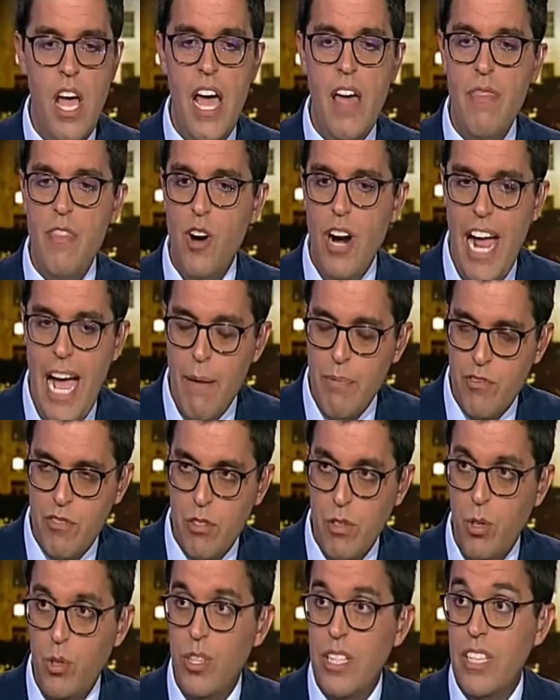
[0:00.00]
and they're
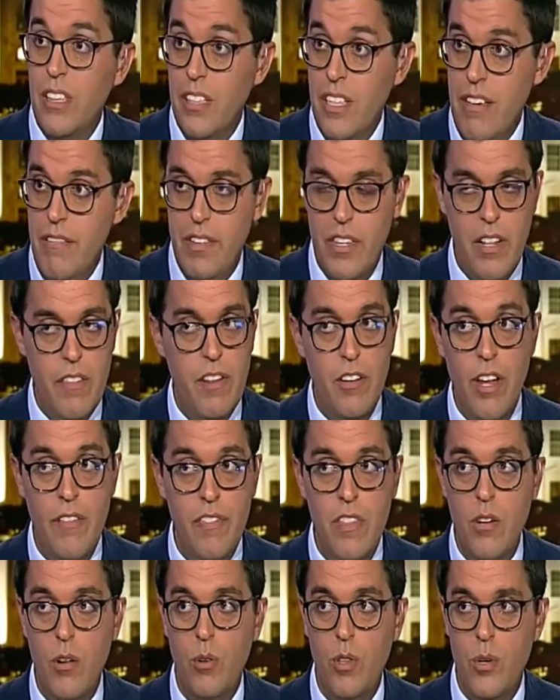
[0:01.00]
absolutely livid. And they're not
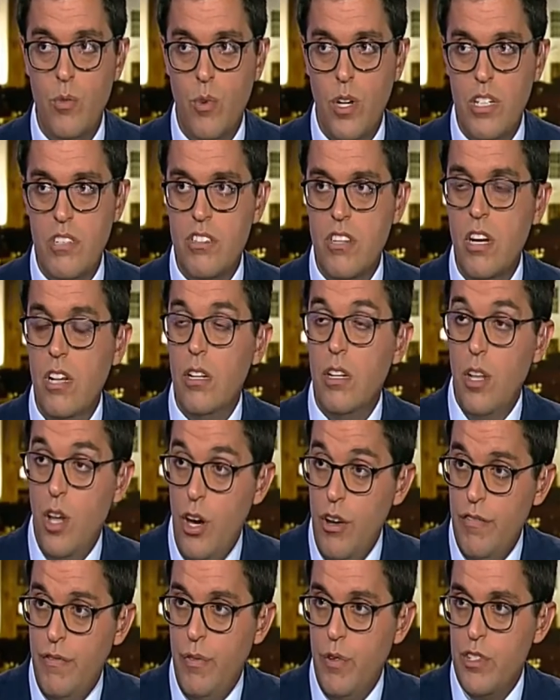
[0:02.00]
the only ones.
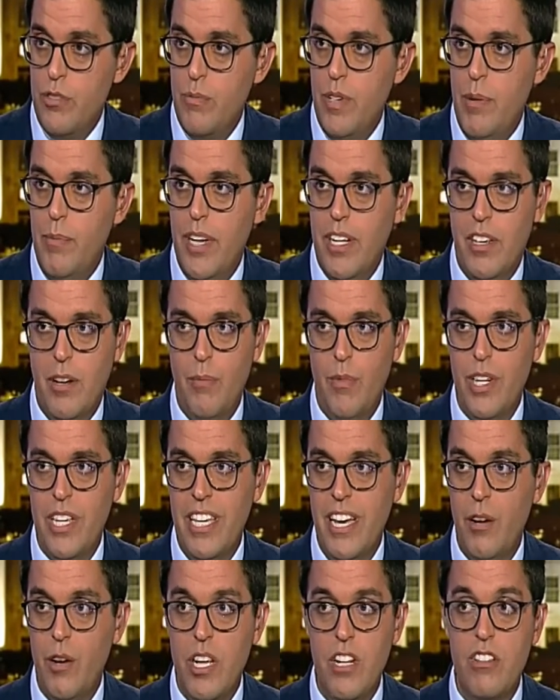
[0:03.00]
Law enforcement in Montgomery
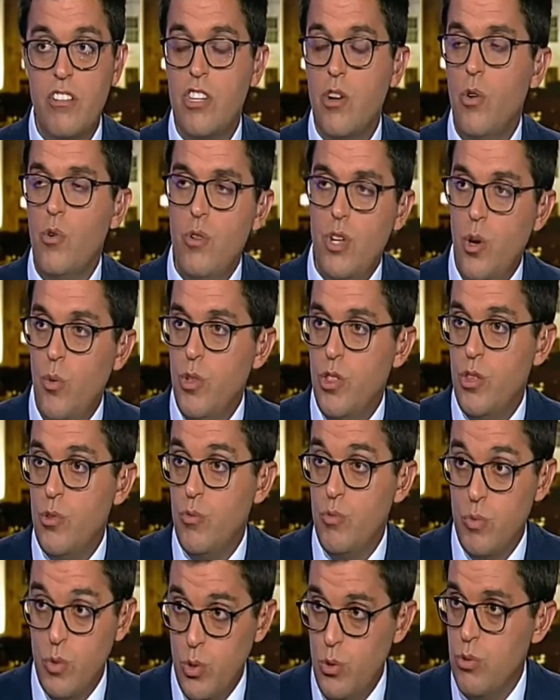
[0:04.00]
County don't know what the
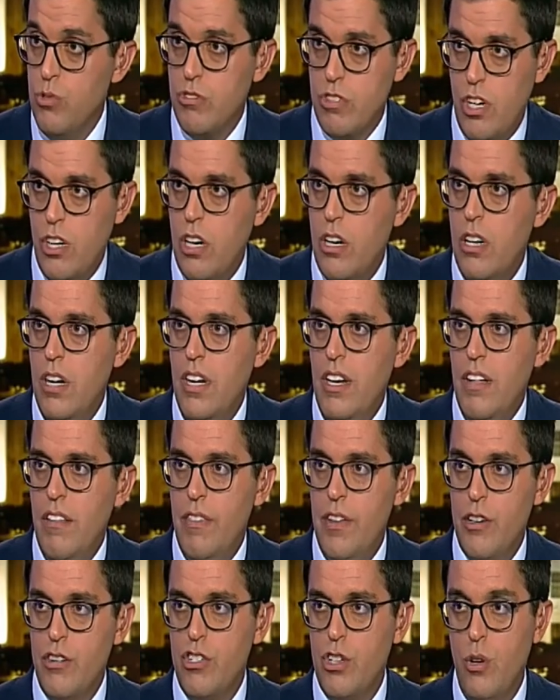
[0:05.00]
rules are.
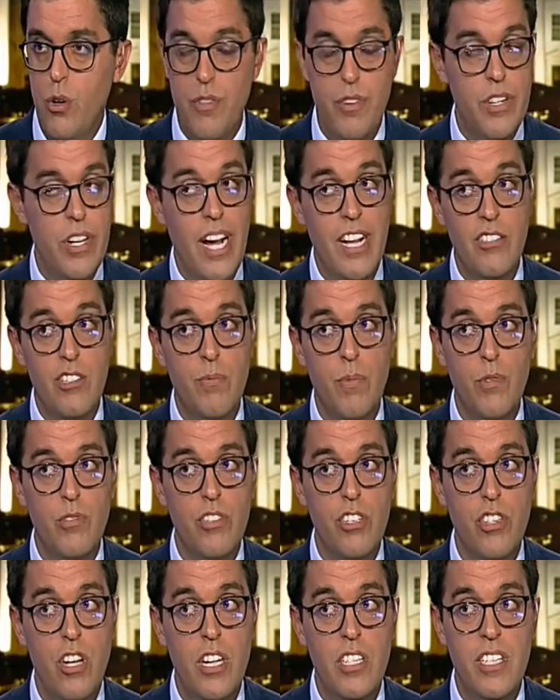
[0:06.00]
They're told they're not supposed
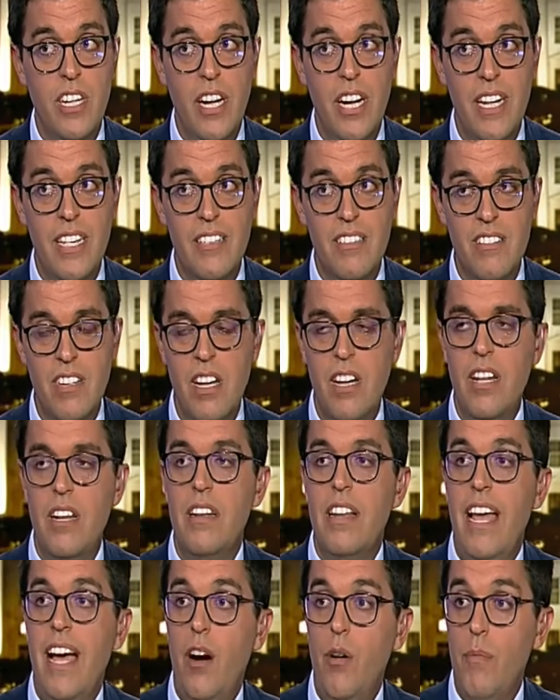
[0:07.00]
to talk to ICE.
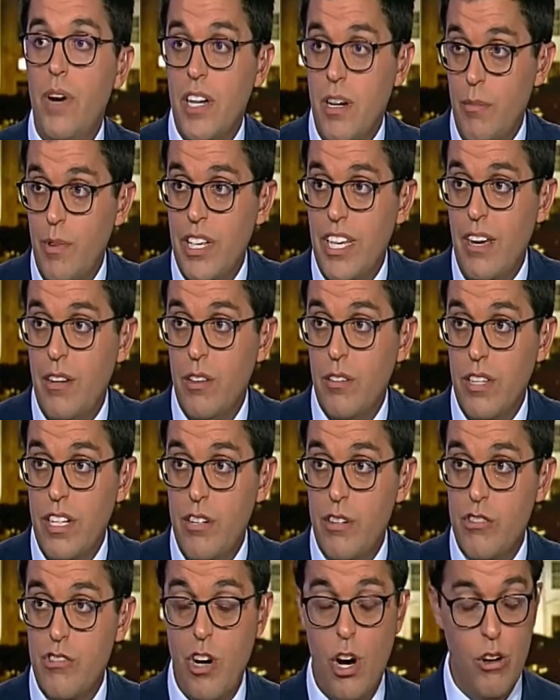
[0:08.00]
Now Montgomery County
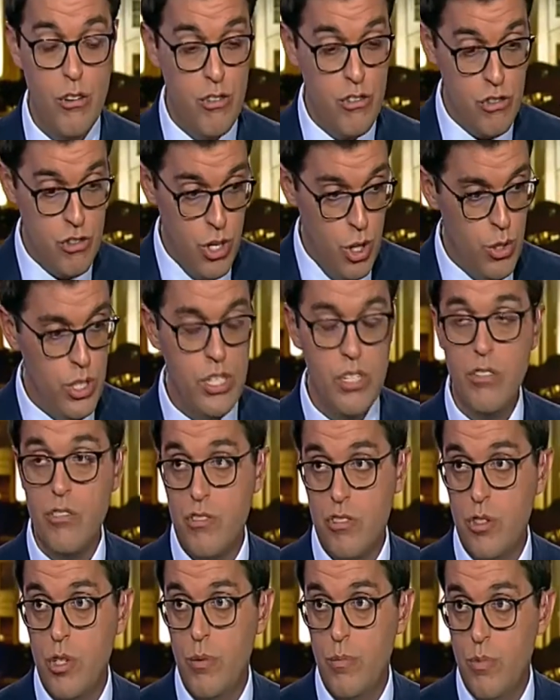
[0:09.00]
leaders are so
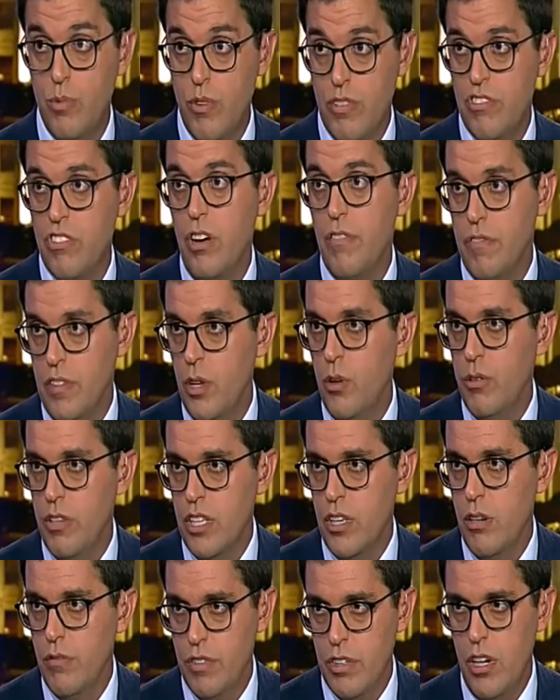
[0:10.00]
consumed with
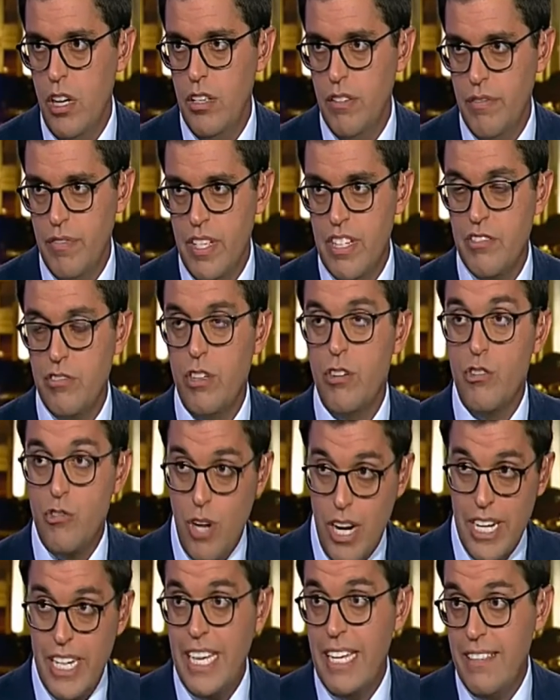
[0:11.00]
self-loathing over all of this and are
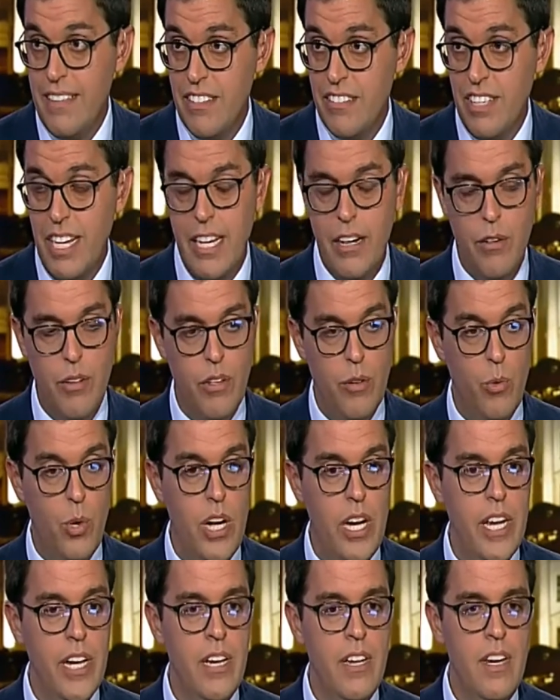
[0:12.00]
trying to get this out of the
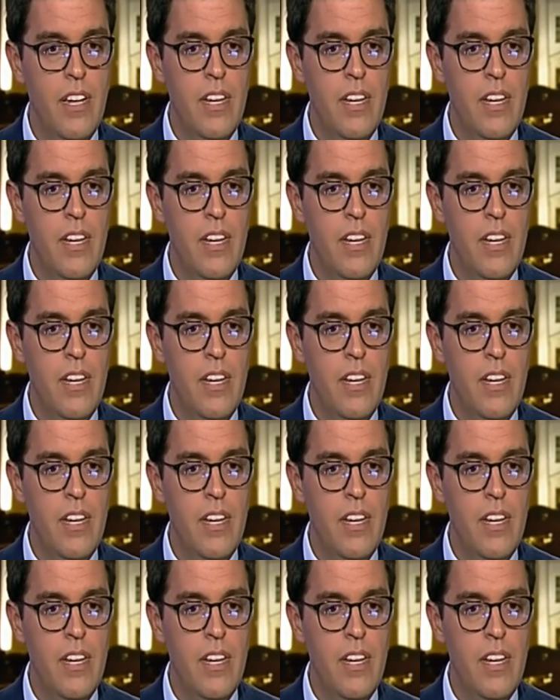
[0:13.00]
way